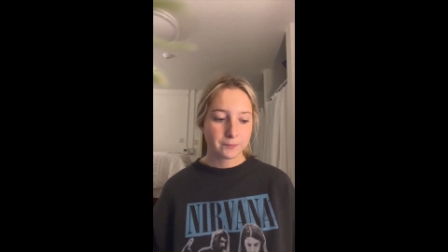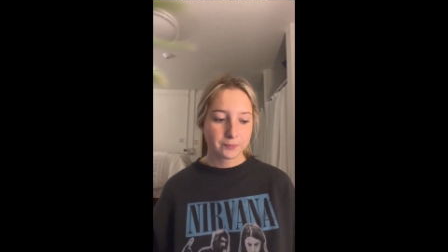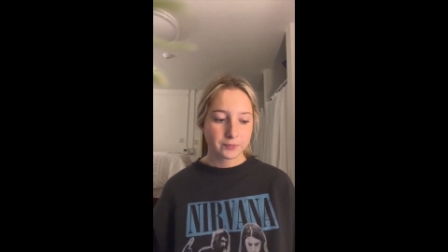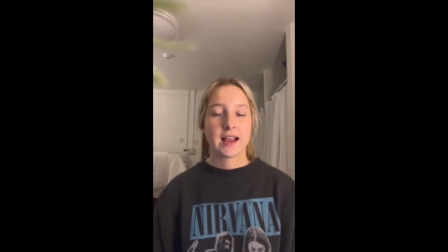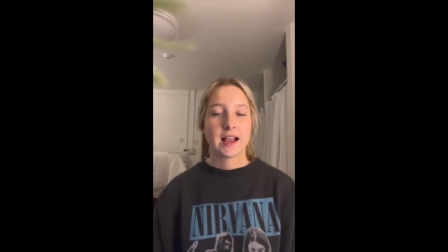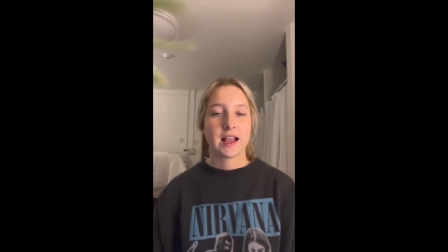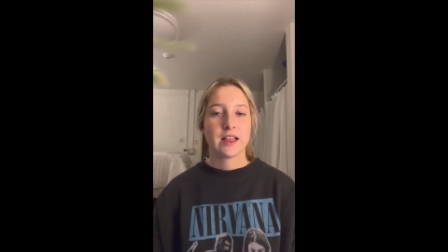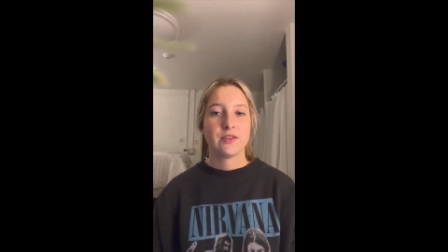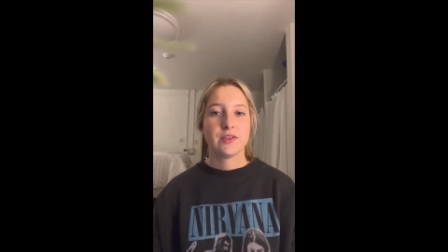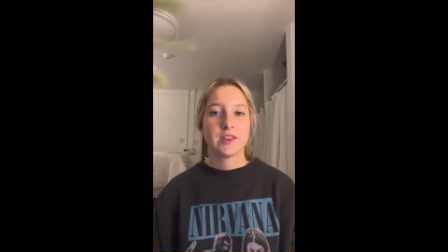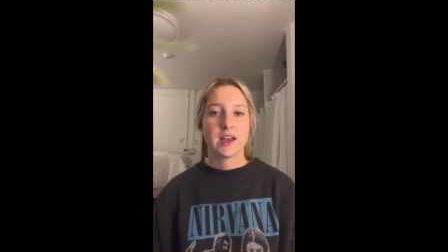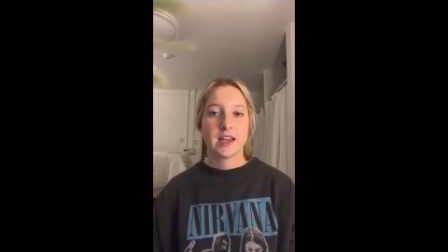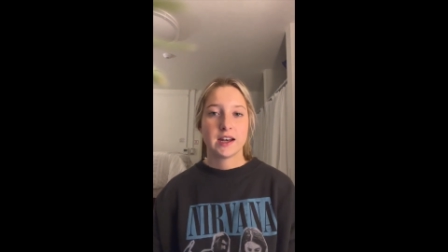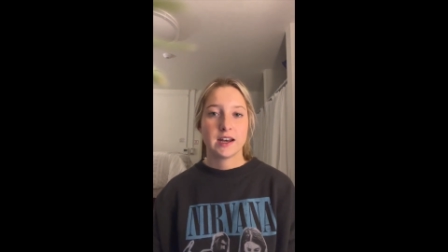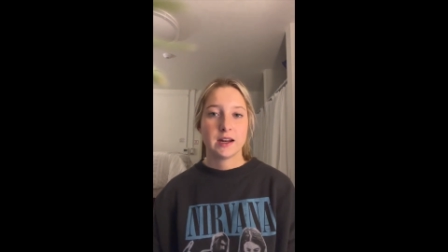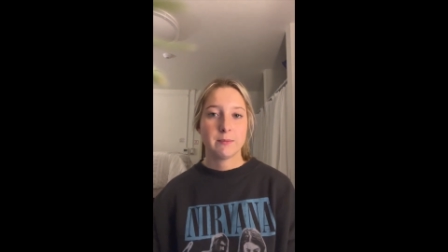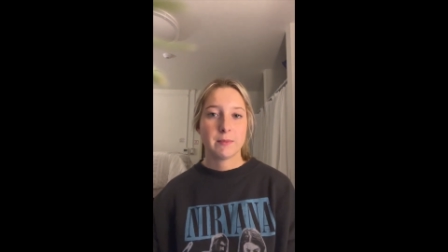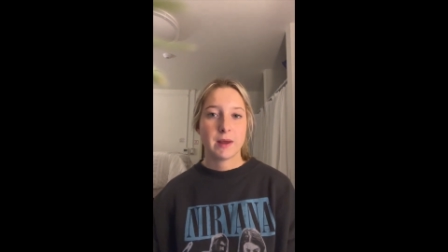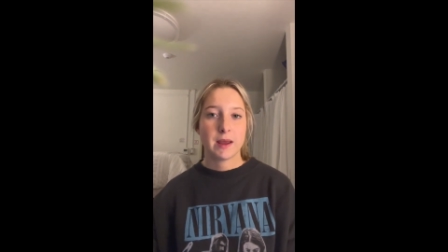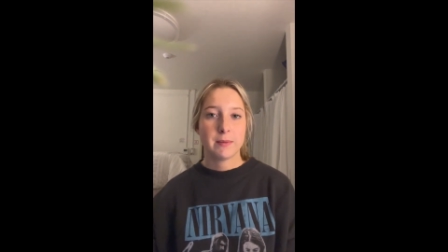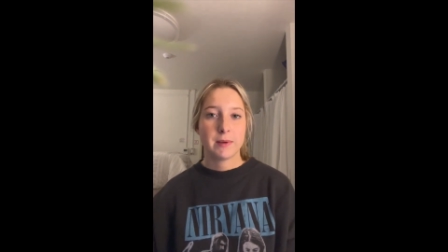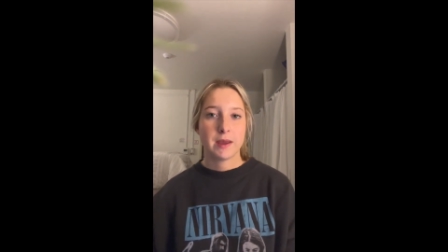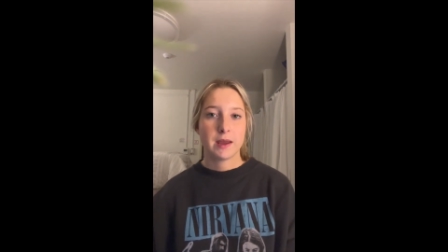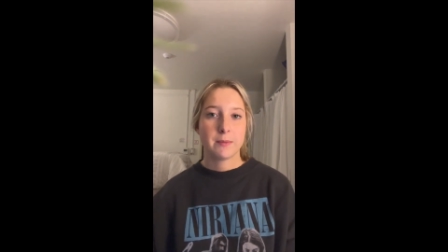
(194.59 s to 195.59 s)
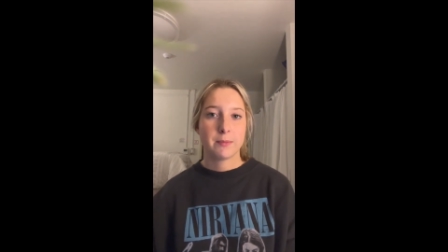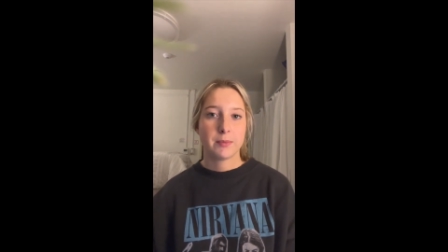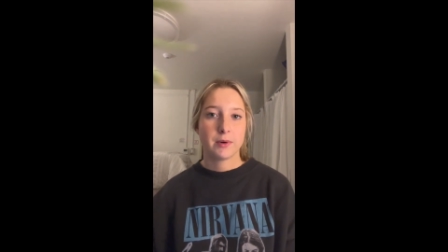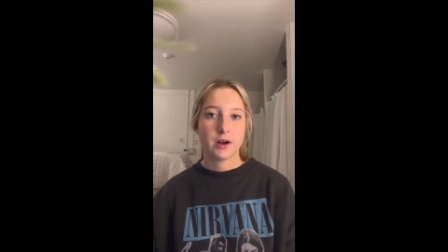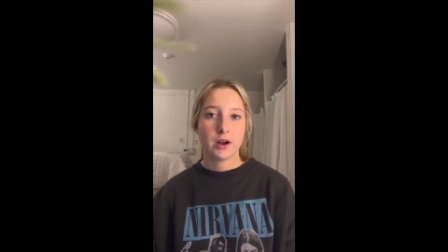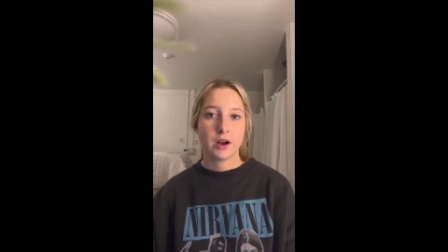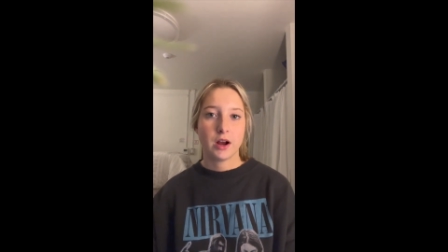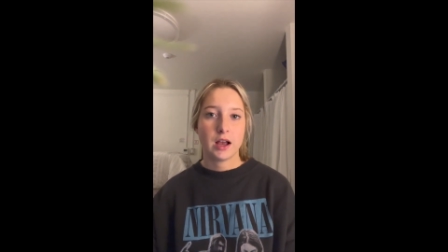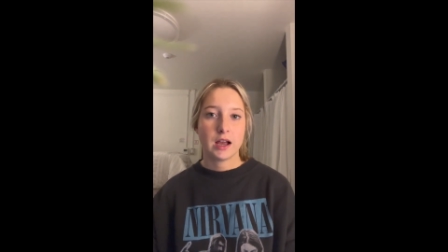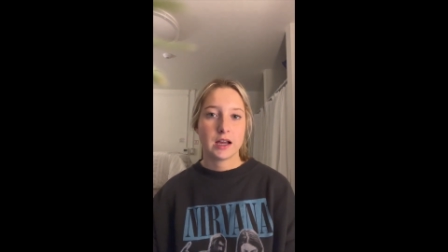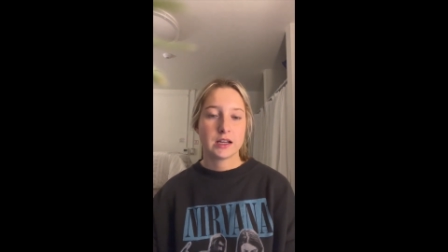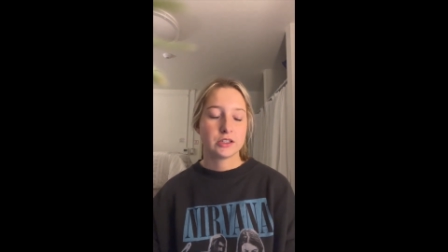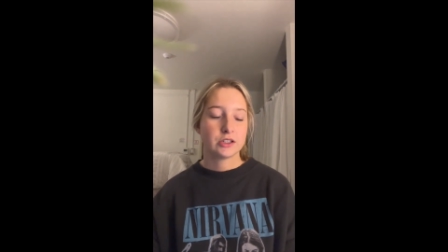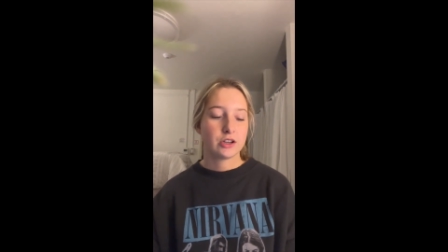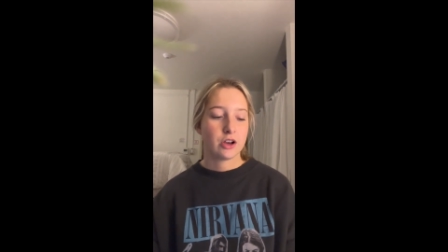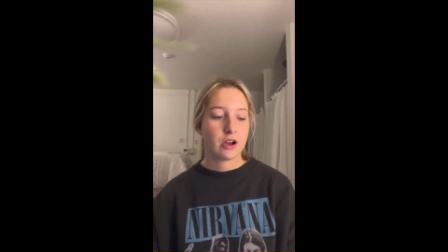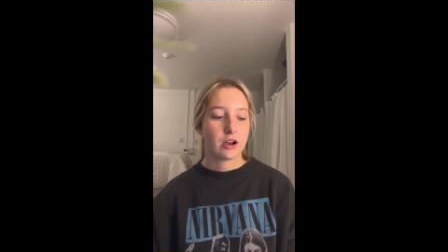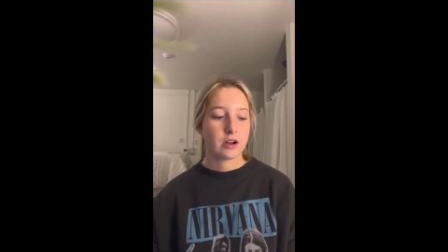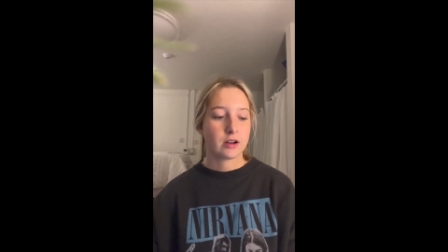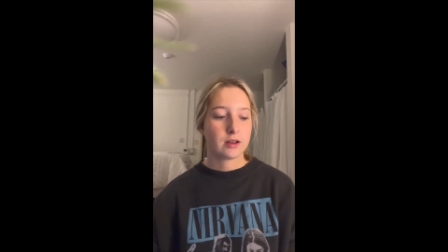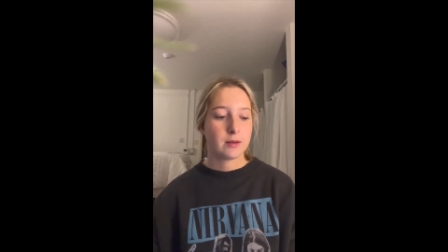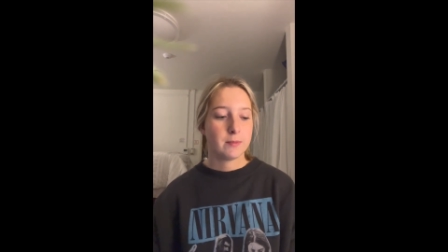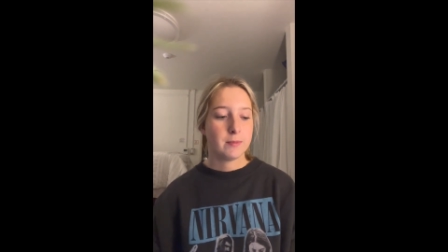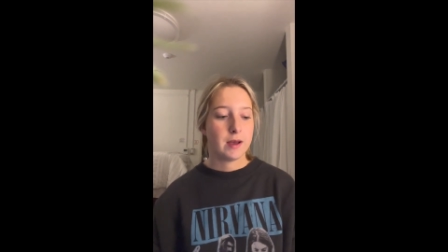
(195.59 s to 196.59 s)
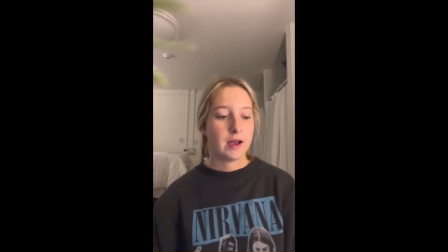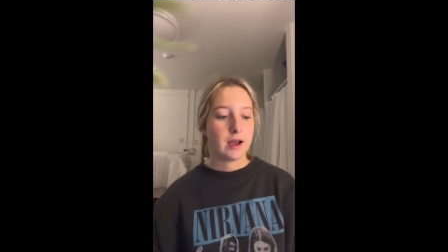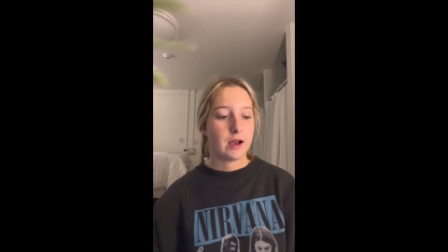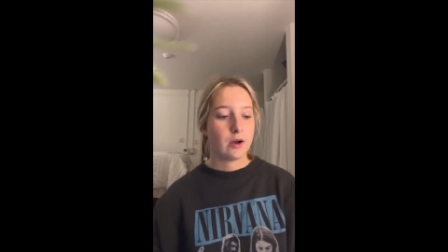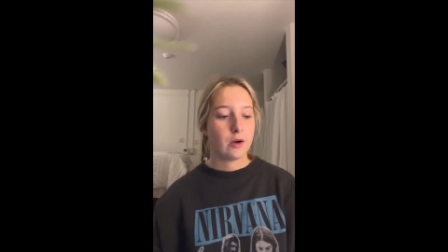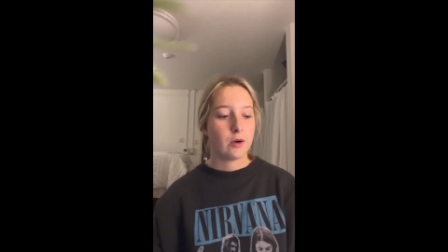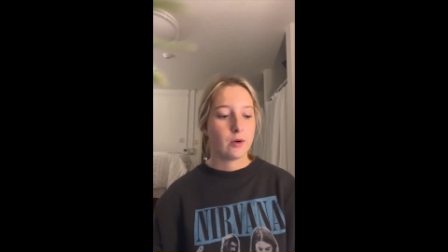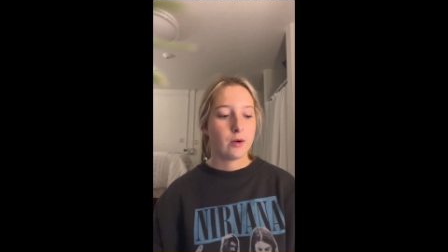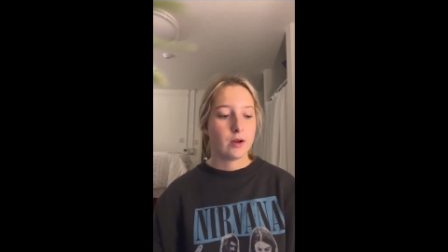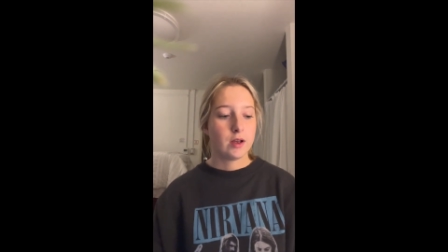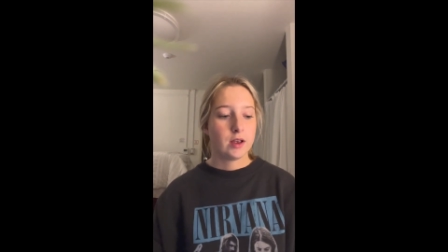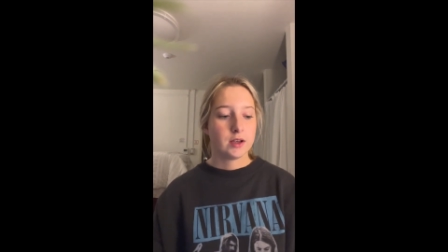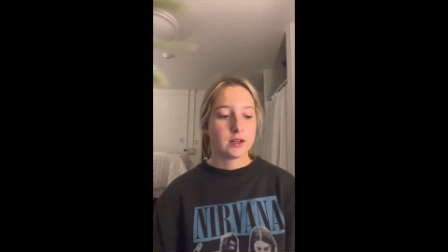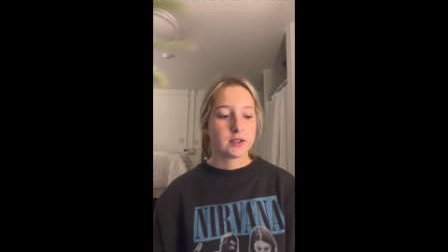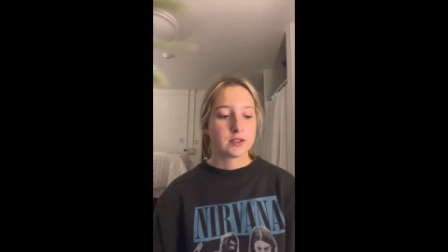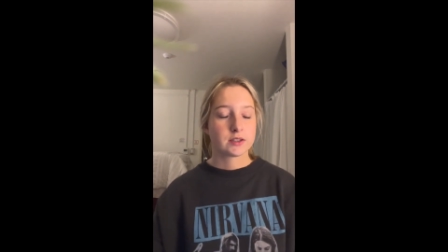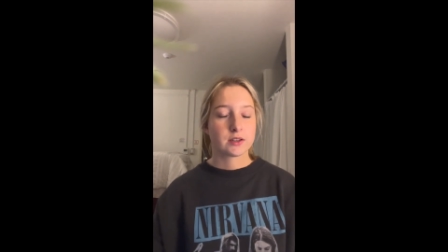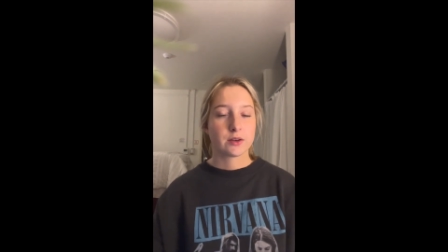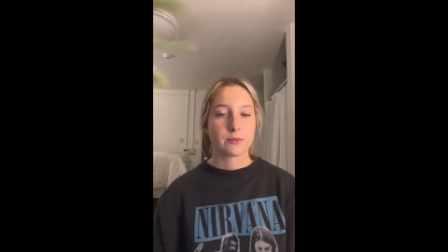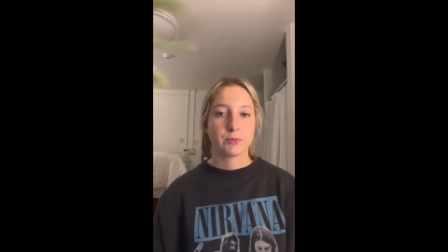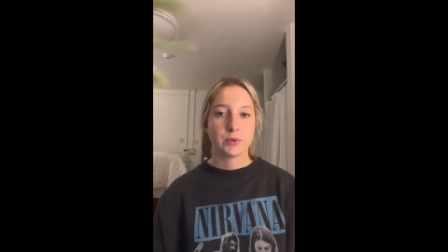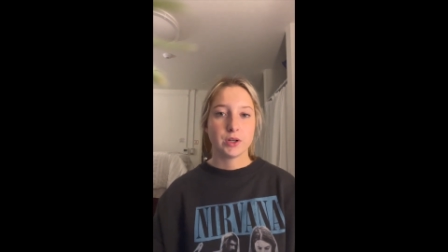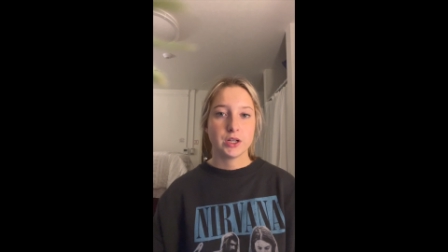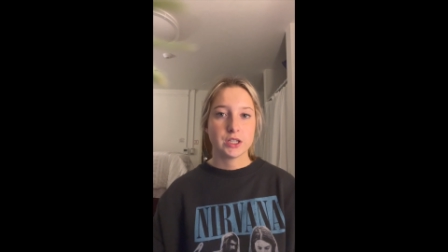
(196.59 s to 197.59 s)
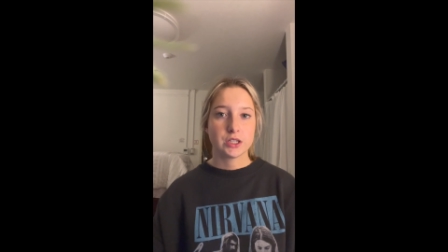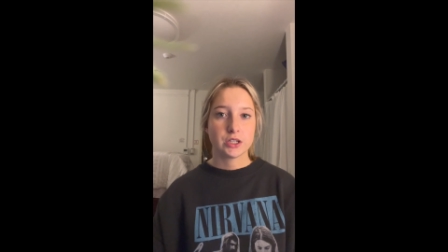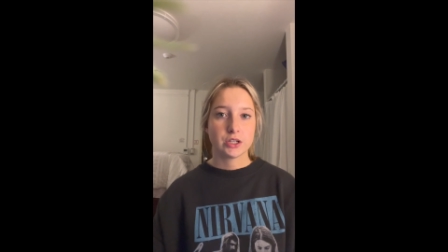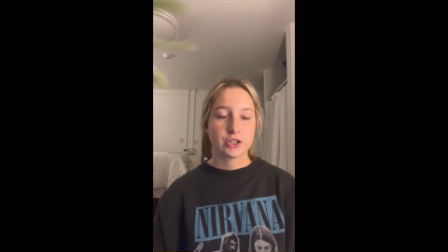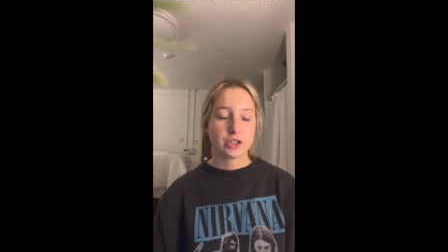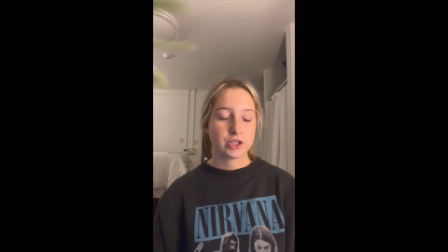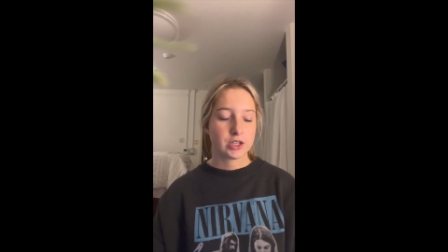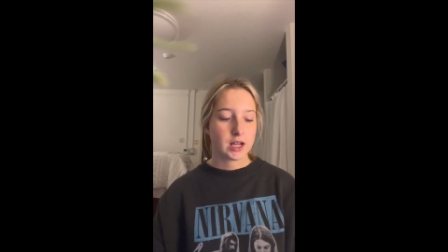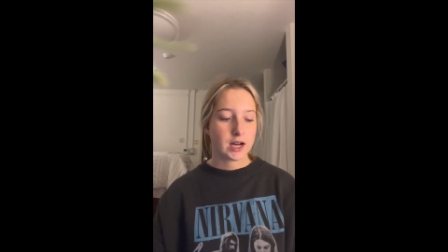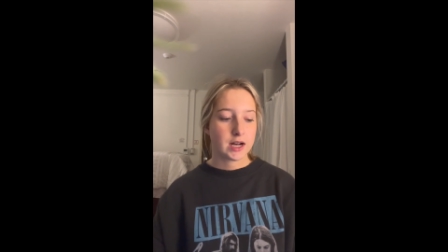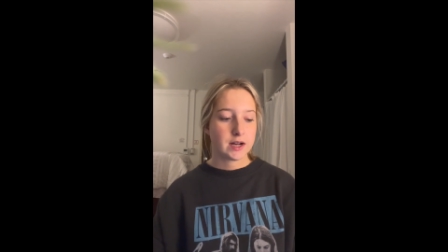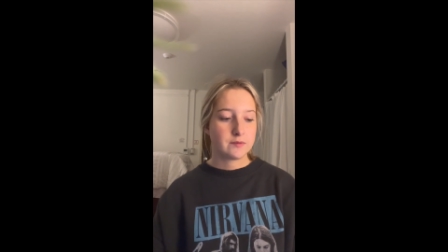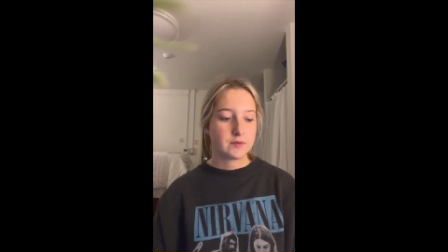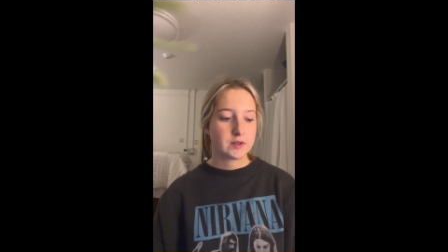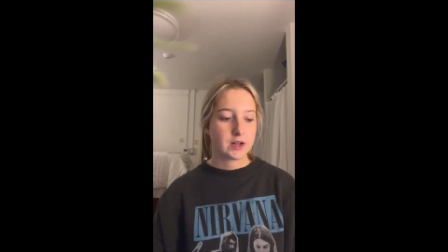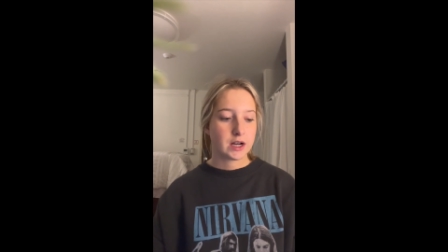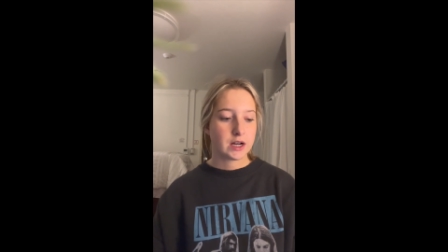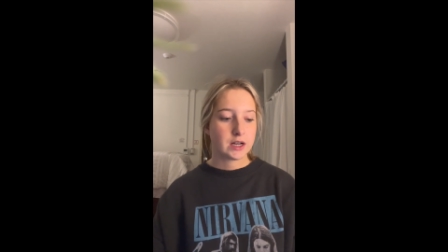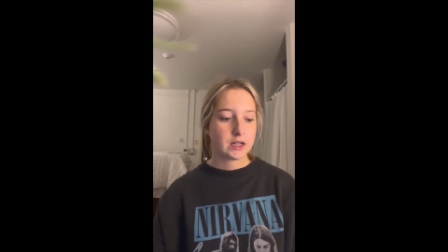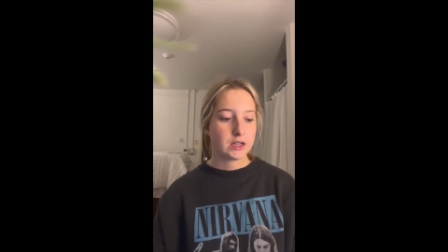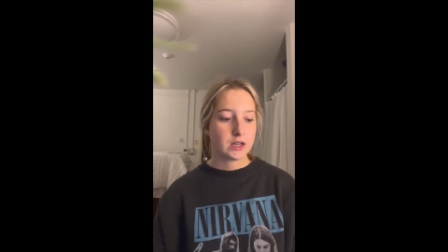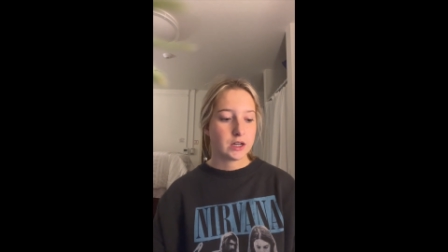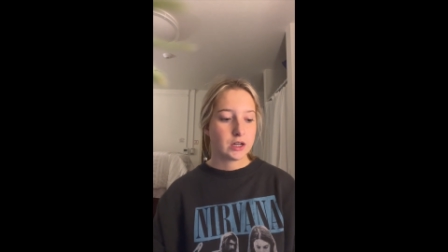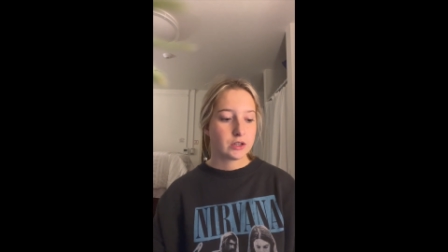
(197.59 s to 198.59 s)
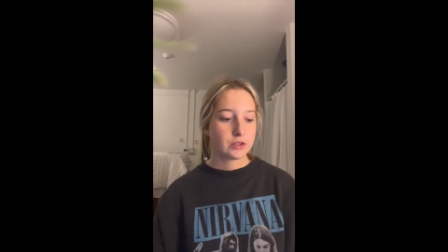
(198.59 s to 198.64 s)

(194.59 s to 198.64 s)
And then in my paper, I talk about some research that I've done.